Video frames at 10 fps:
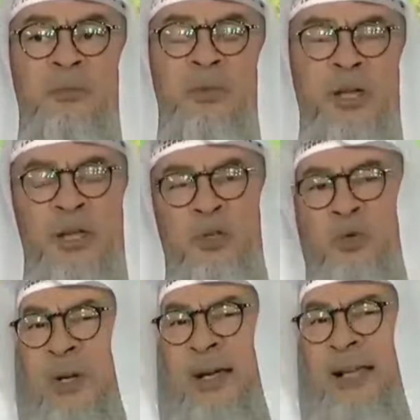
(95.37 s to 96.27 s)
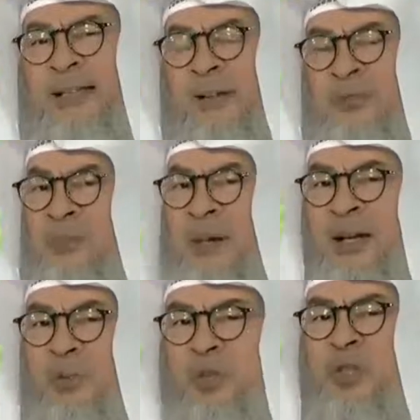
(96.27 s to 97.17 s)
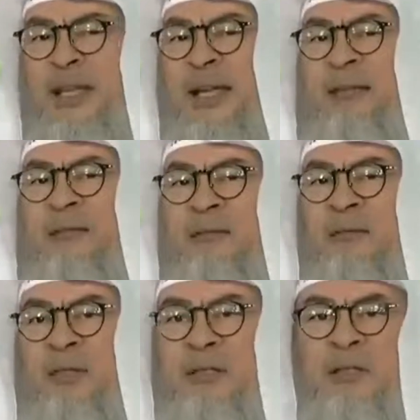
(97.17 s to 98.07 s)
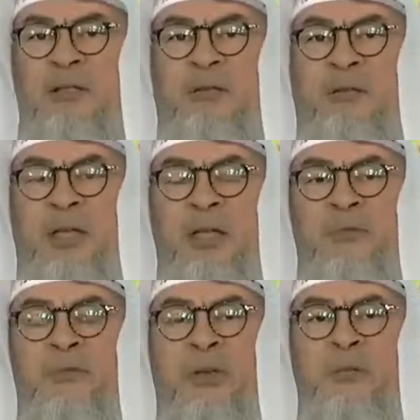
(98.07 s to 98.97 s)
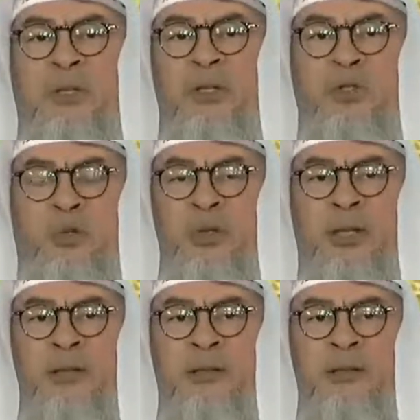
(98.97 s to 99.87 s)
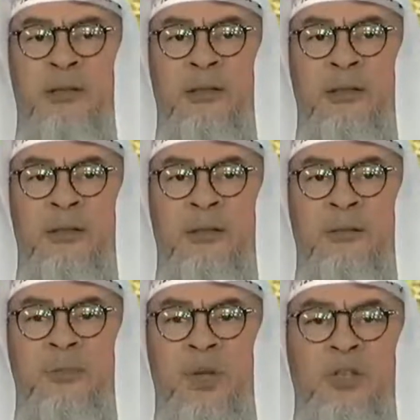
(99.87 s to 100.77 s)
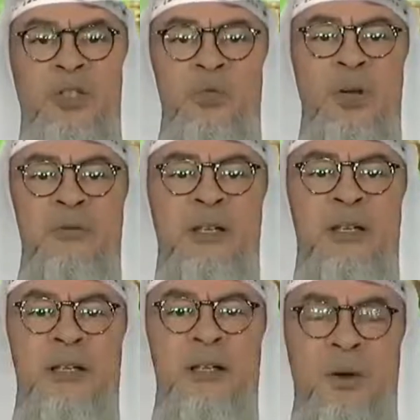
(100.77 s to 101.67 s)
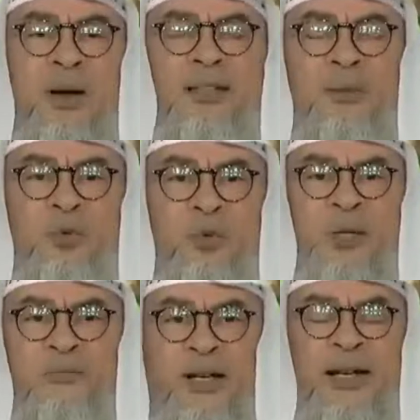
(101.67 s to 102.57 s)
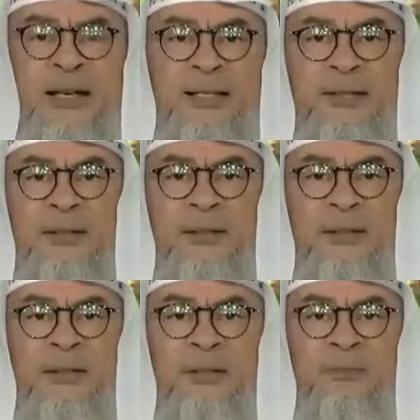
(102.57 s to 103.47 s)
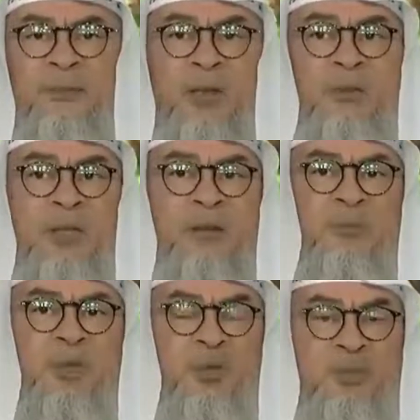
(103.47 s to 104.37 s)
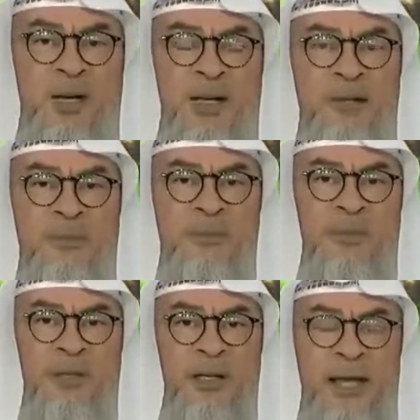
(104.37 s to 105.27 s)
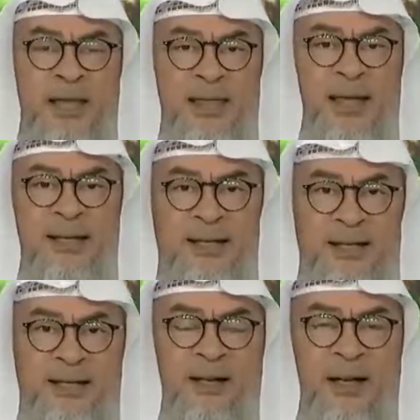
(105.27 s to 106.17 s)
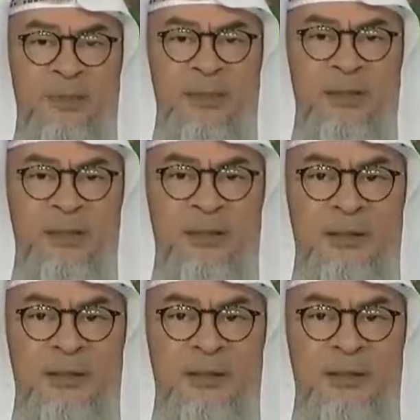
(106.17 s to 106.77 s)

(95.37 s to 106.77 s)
praying 2 rak'ahs after Maghrib, you said, this is a confirmed sunnah because it's one of the Rawatib 12 rak'ahs. Maybe between Maghrib, adhan and iqama.